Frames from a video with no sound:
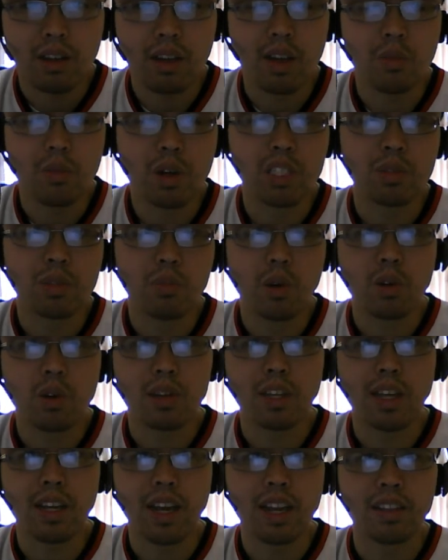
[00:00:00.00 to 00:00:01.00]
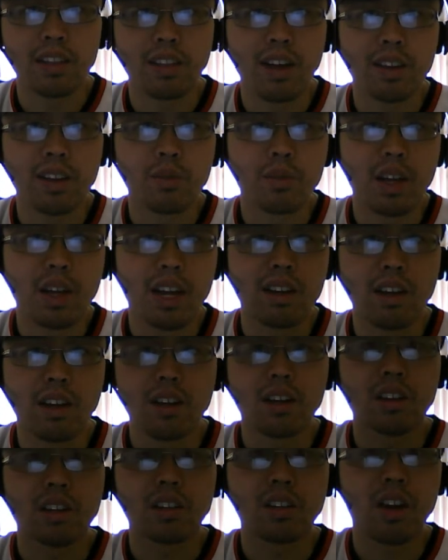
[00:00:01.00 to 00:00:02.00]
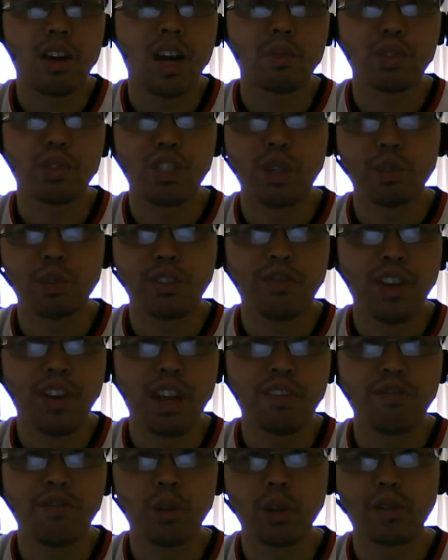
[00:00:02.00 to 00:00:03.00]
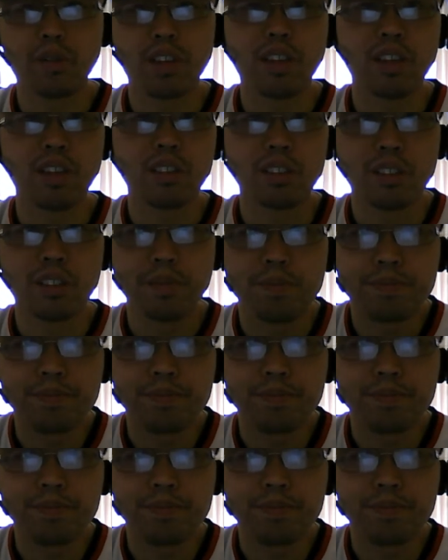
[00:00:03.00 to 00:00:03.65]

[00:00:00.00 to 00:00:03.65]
And what's more, the headline read, "Cop shoots van full of kids."